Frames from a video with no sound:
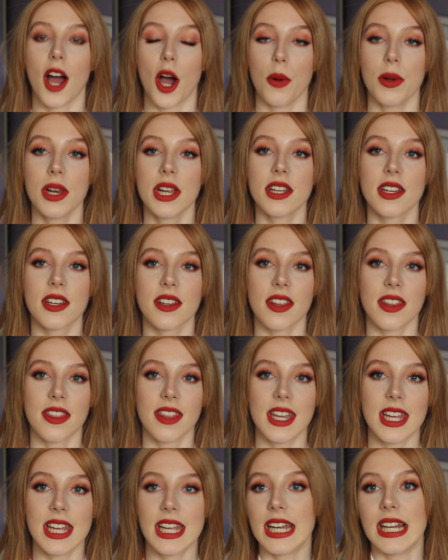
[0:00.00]
I'll link
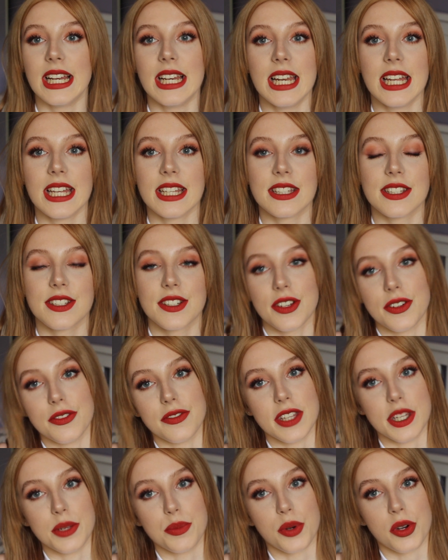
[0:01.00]
the list
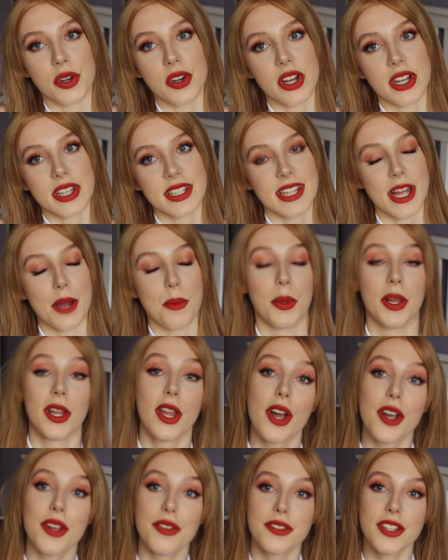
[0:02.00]
of the products down
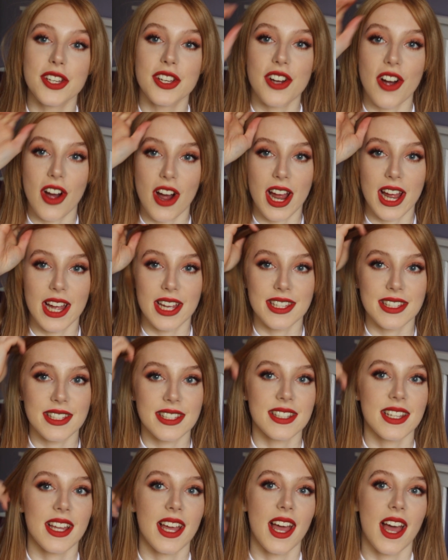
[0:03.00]
below for you
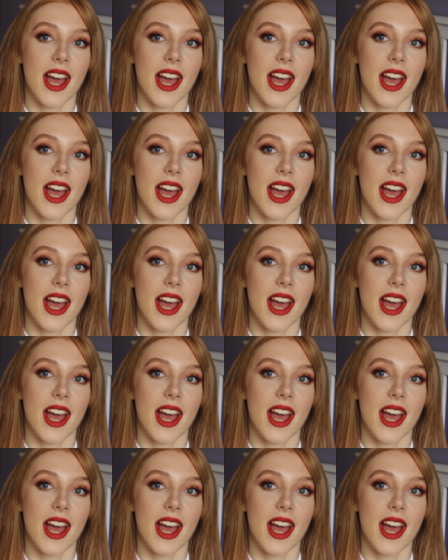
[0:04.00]
guys,